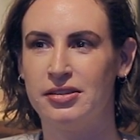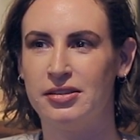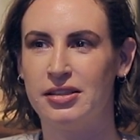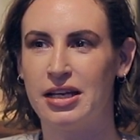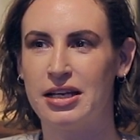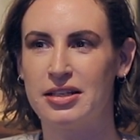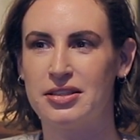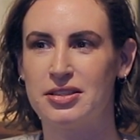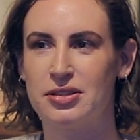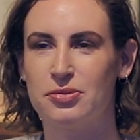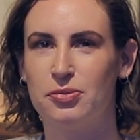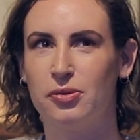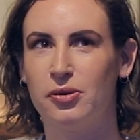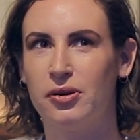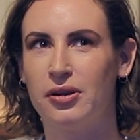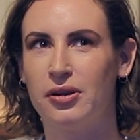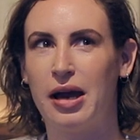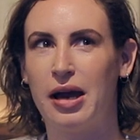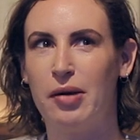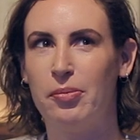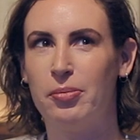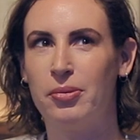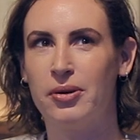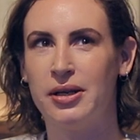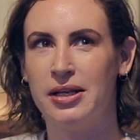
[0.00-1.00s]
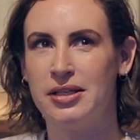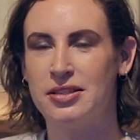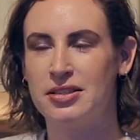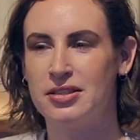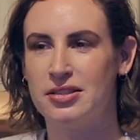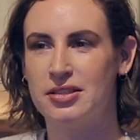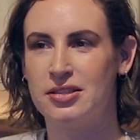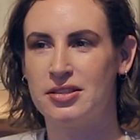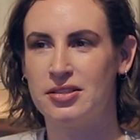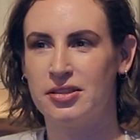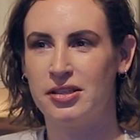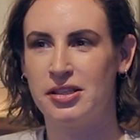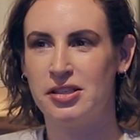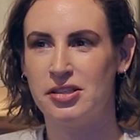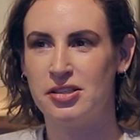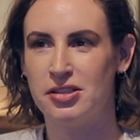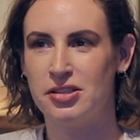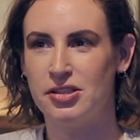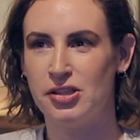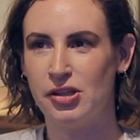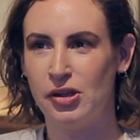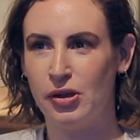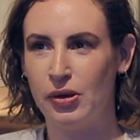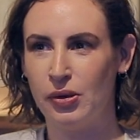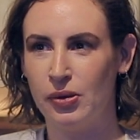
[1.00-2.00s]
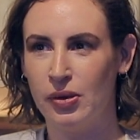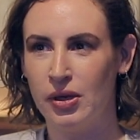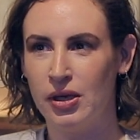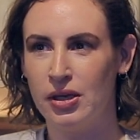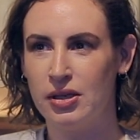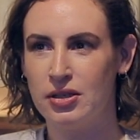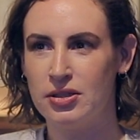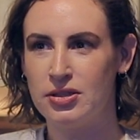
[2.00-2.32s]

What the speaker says: That's our brains are designed to do.